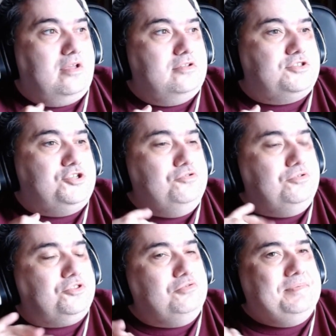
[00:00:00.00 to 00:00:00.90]
2 or
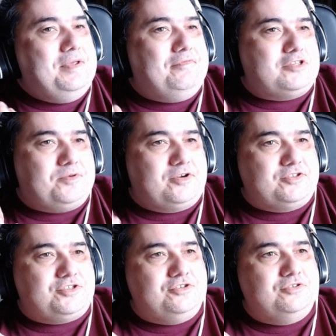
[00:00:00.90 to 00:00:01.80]
3 people I've spoken
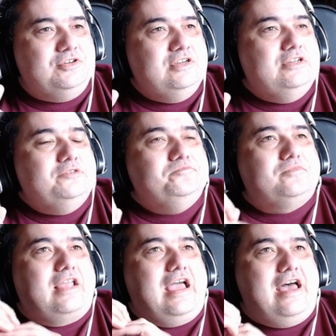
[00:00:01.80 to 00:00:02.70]
to
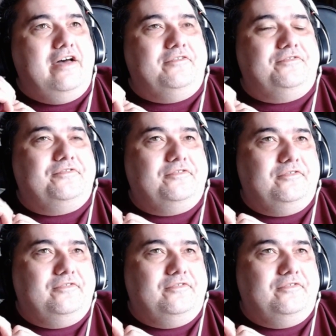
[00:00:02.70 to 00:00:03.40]
have